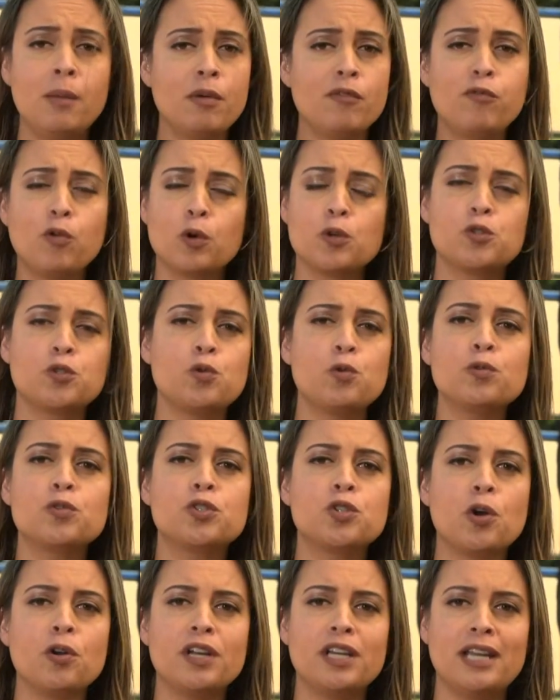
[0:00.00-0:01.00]
before school
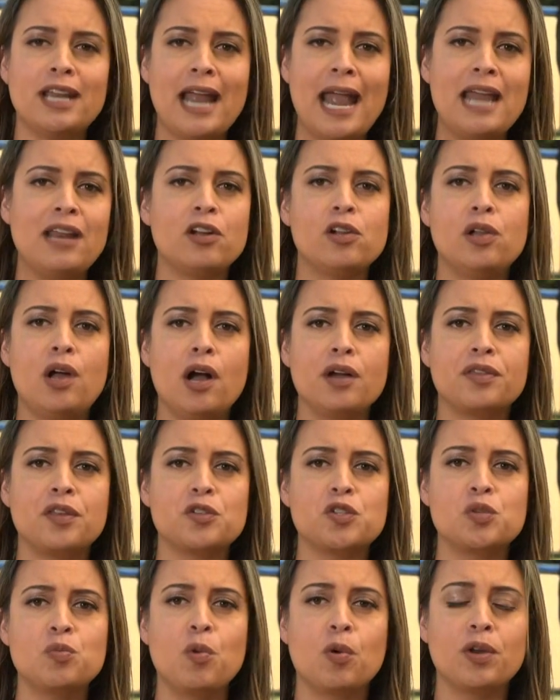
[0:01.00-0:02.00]
started at 8 o'clock
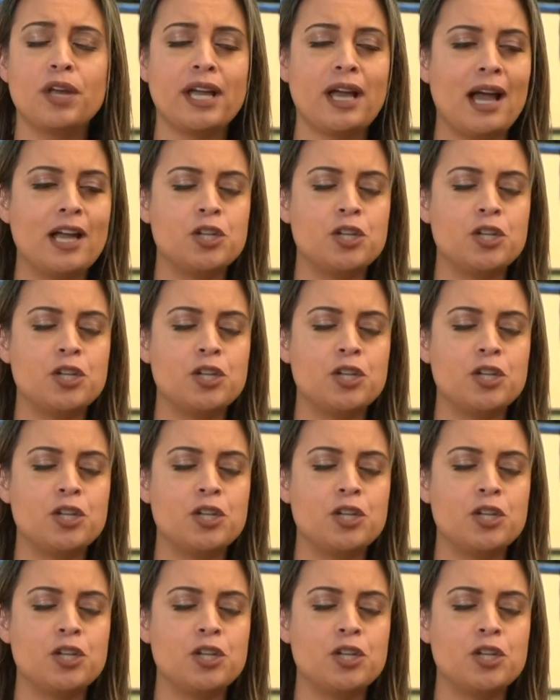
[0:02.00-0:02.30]
this morning.